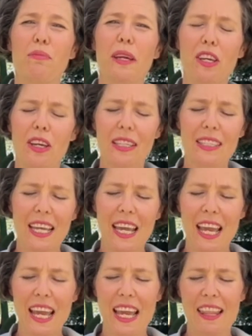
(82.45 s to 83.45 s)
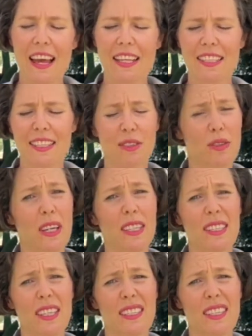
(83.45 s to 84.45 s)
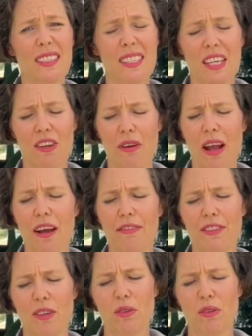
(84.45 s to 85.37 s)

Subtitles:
but you can see here that's the sort of consistency you're after.